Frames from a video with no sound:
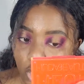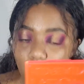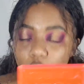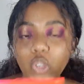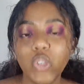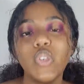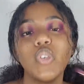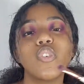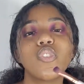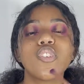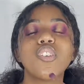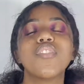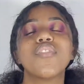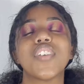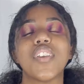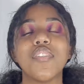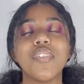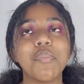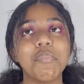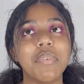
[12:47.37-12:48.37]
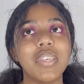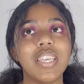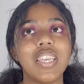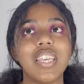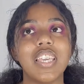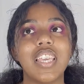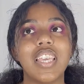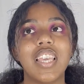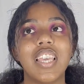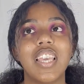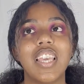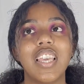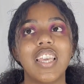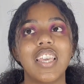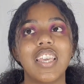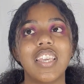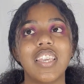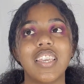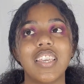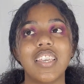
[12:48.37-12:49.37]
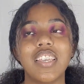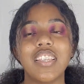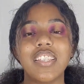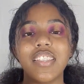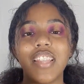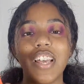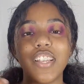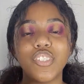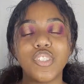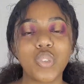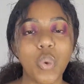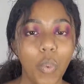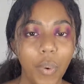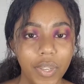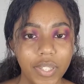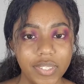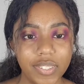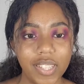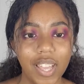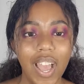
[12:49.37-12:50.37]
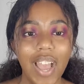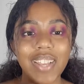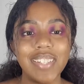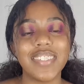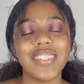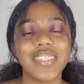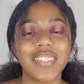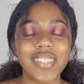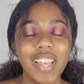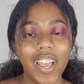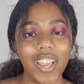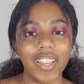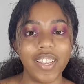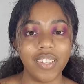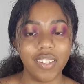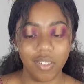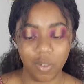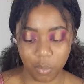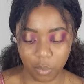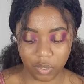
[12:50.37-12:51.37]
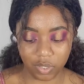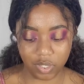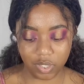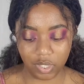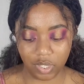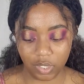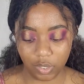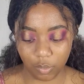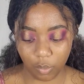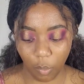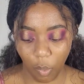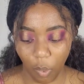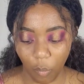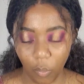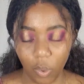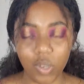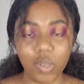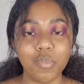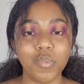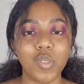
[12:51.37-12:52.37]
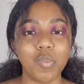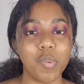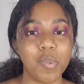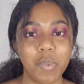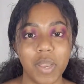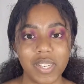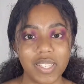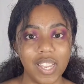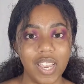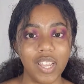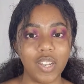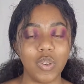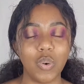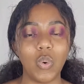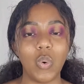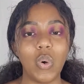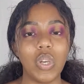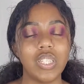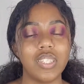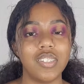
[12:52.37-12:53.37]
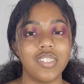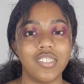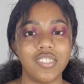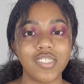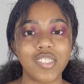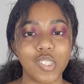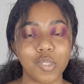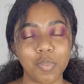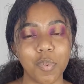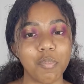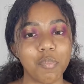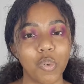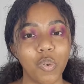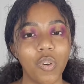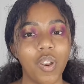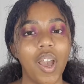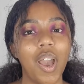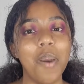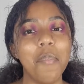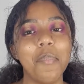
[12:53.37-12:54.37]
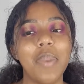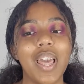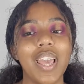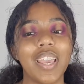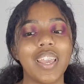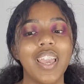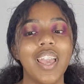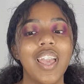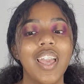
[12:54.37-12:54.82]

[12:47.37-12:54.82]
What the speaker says: you should have given me that choice. I decide, do I want him to be my dad, or is he just a sperm donor? I'm like,